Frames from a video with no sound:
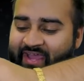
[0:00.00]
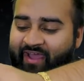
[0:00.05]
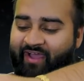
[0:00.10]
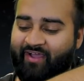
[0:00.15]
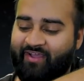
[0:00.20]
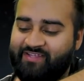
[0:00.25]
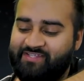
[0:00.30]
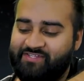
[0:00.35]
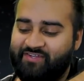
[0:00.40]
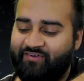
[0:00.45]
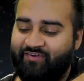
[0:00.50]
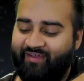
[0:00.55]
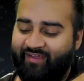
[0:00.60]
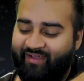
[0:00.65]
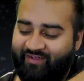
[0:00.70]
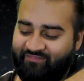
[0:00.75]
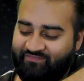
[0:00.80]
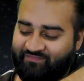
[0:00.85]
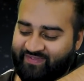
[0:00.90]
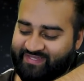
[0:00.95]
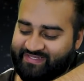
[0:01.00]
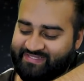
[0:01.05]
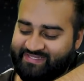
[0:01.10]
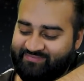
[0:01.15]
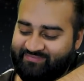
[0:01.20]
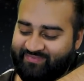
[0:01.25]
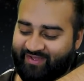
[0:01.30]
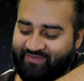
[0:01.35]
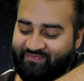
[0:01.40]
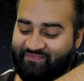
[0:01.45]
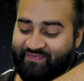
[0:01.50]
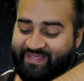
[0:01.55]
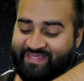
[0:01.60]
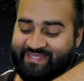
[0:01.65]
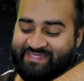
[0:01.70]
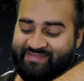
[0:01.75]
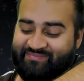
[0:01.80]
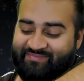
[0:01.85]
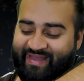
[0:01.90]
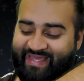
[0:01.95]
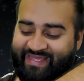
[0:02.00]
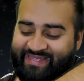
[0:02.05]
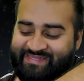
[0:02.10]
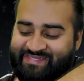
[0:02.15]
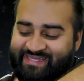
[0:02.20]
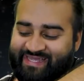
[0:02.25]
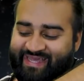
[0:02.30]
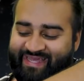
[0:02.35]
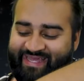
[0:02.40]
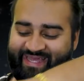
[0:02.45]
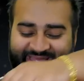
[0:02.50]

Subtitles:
Oh, it's all right. I'll fix him later.